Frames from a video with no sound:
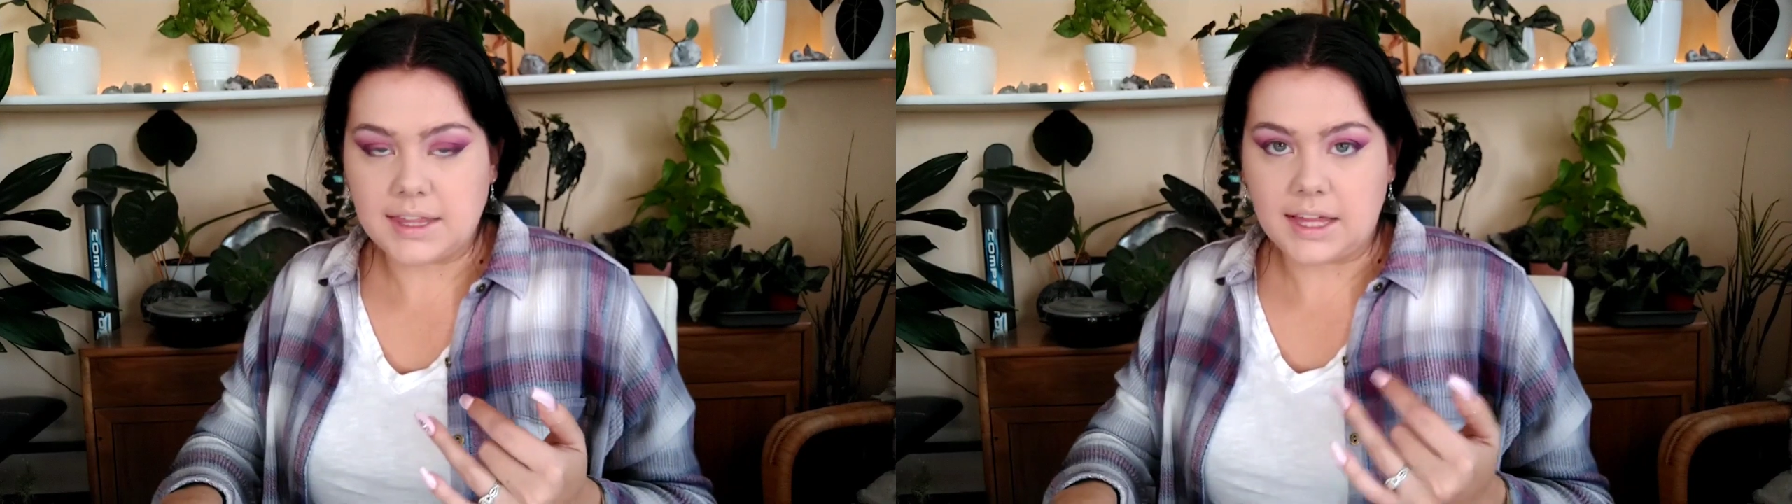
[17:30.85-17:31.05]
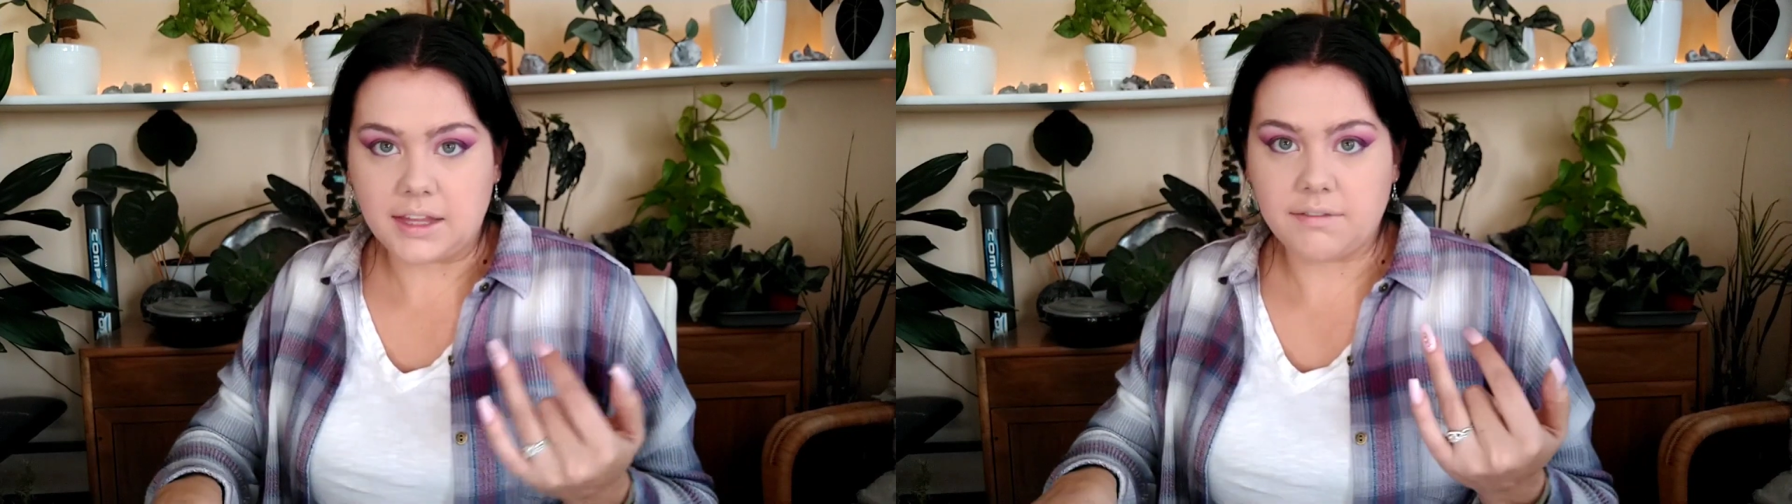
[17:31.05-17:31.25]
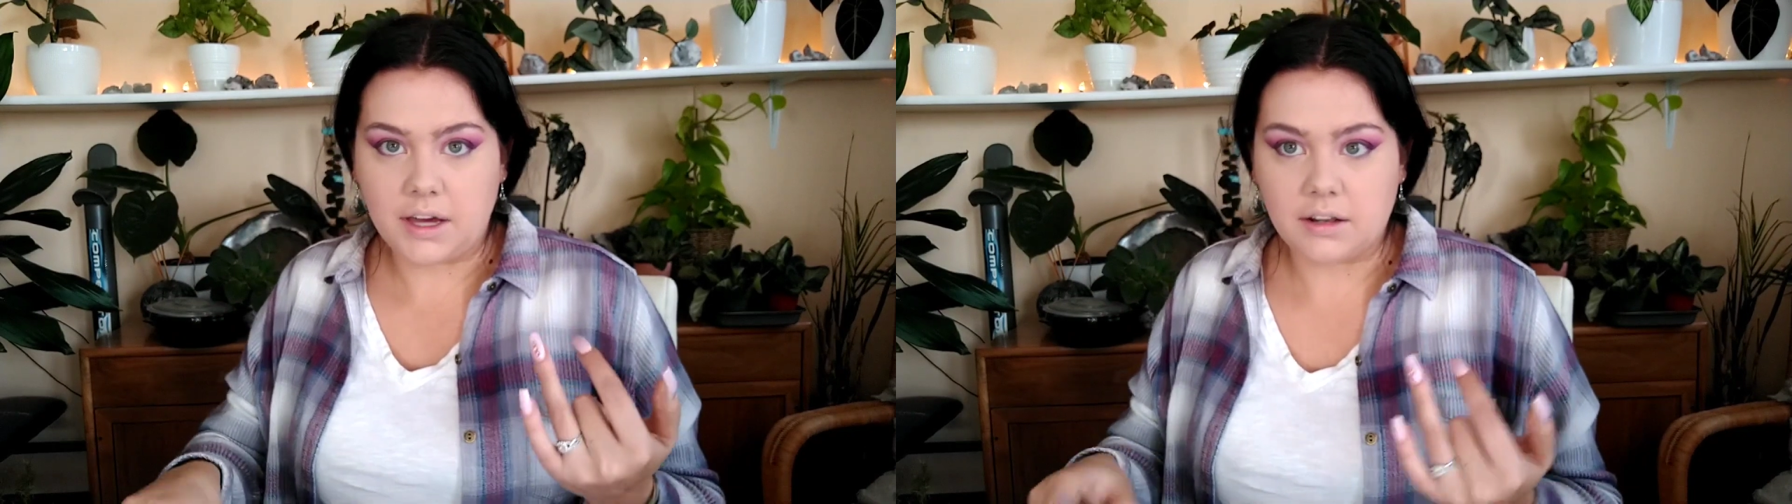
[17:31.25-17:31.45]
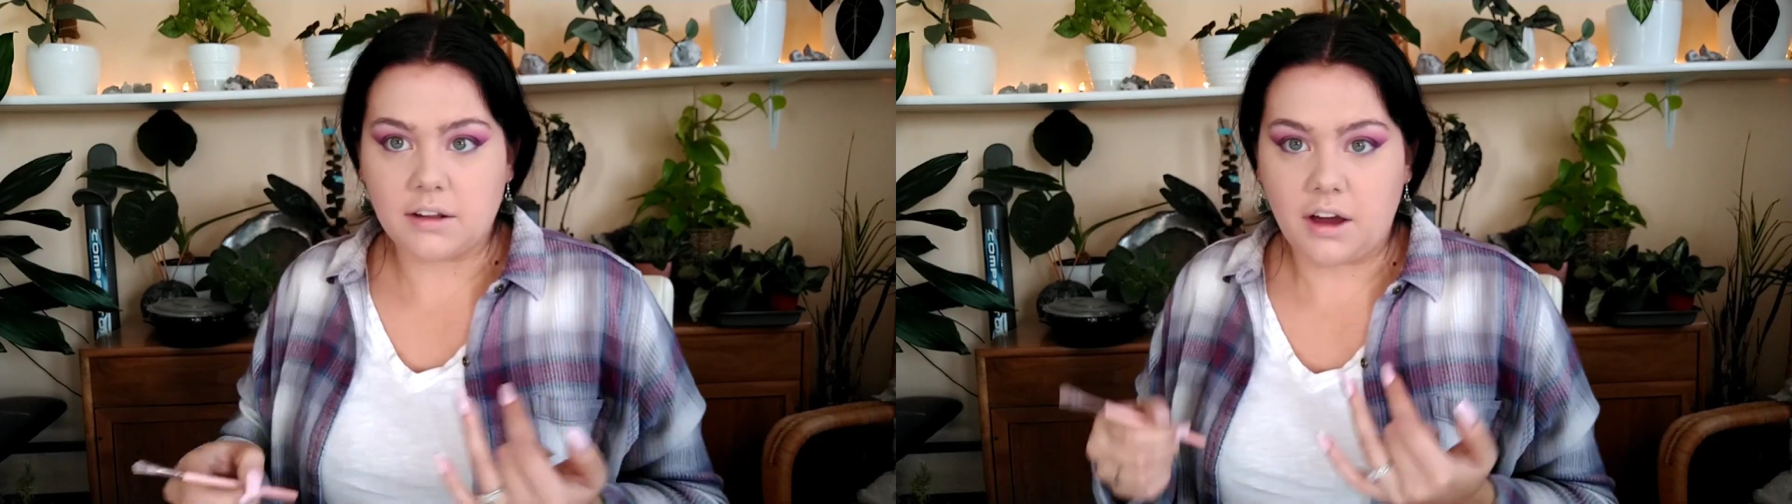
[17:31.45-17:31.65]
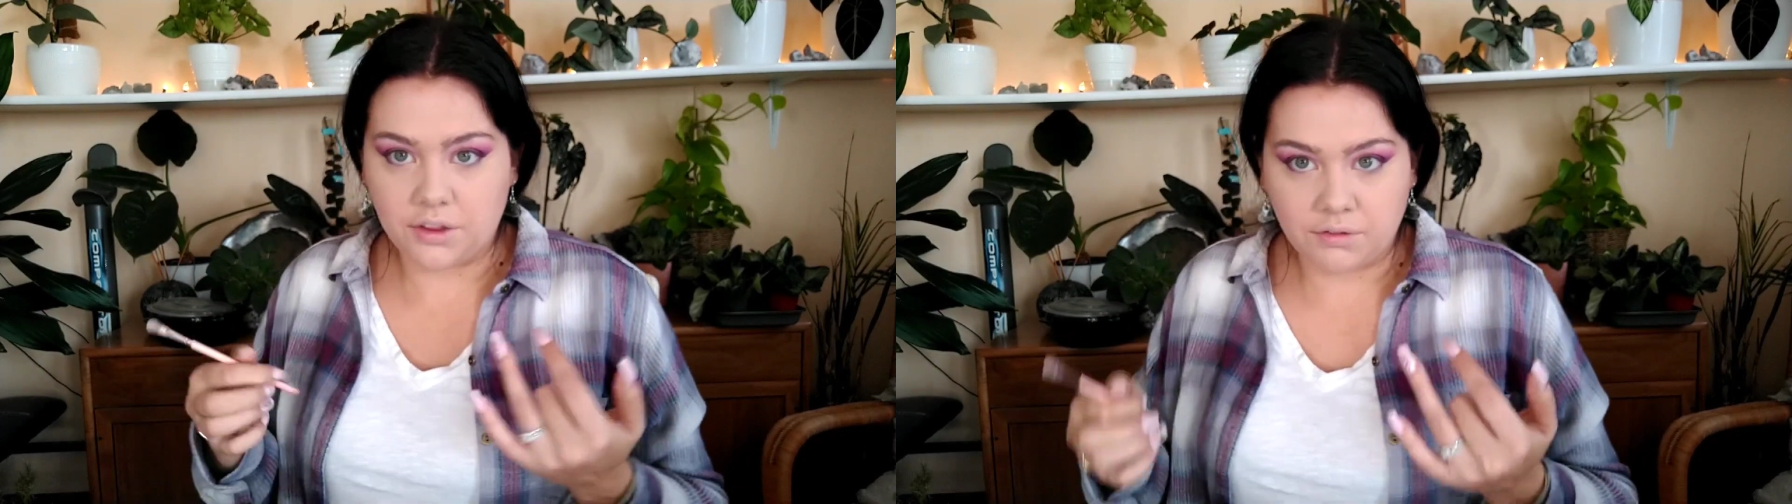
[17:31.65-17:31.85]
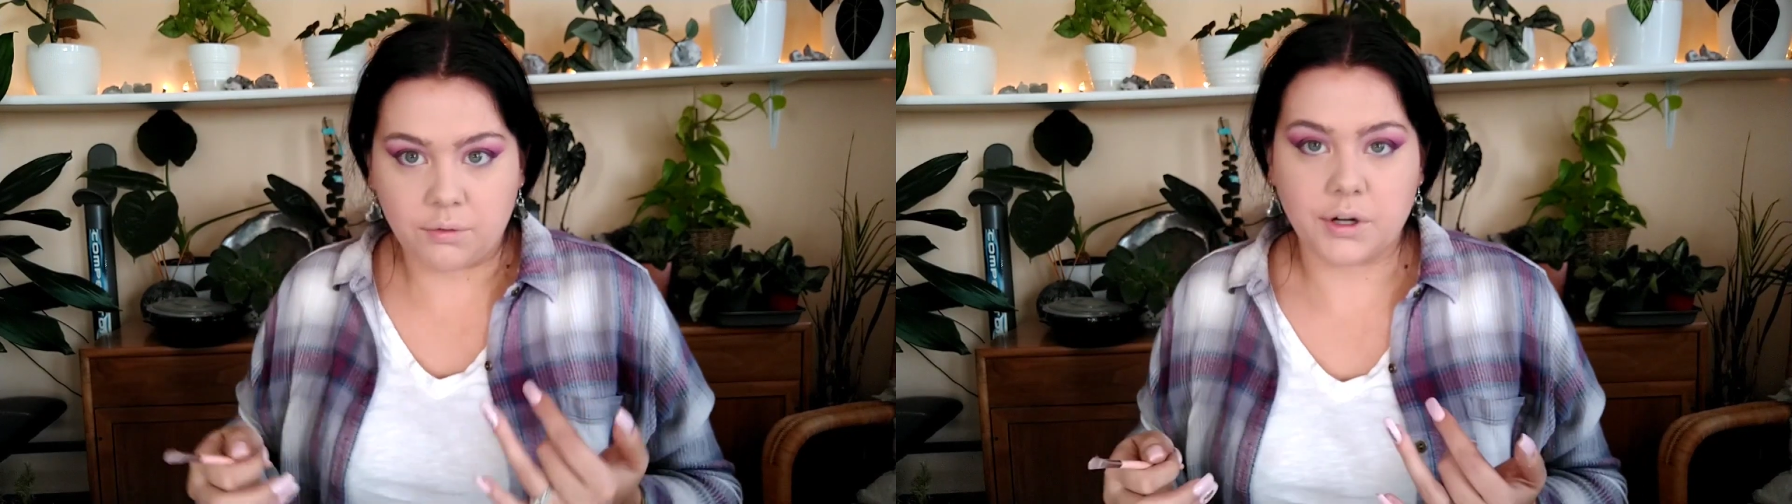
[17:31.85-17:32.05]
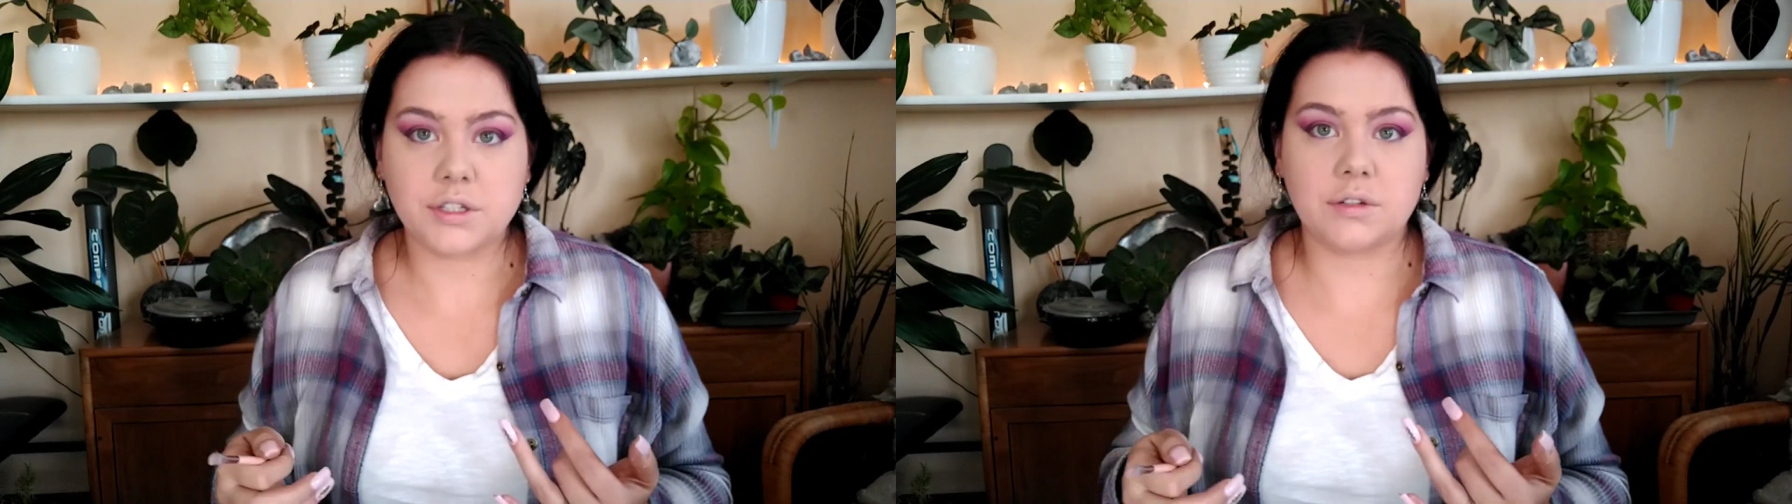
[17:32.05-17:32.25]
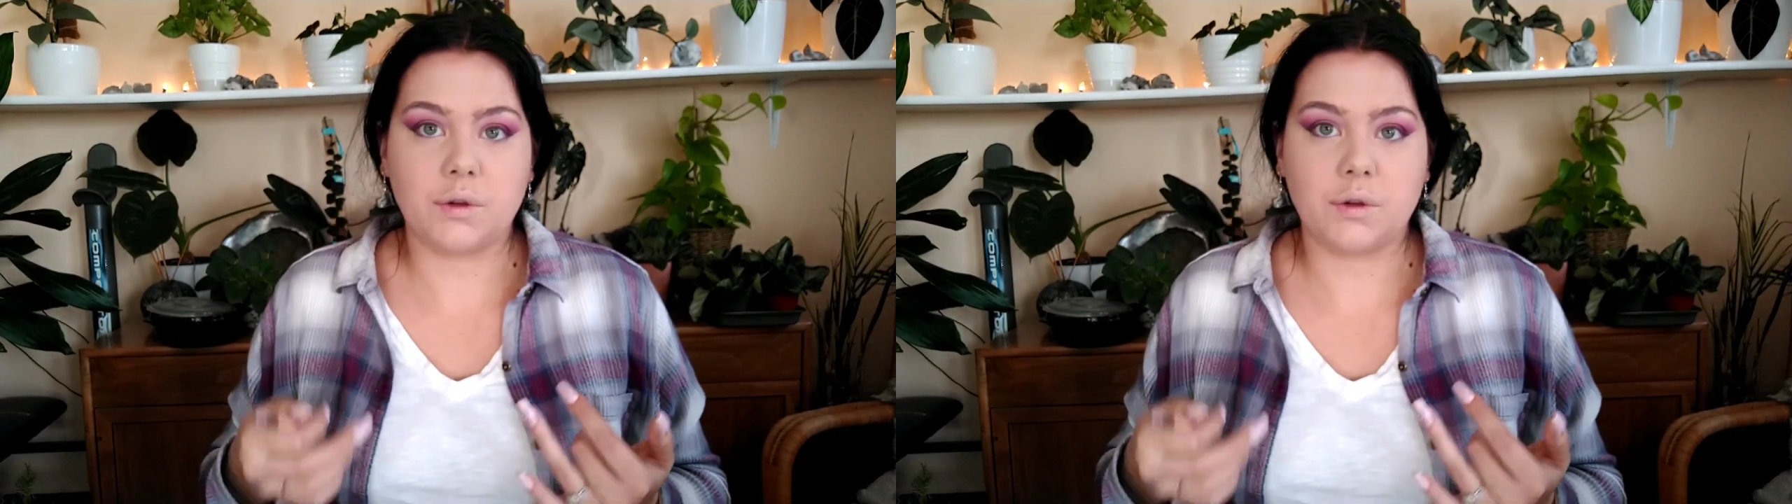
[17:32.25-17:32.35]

They live on the forest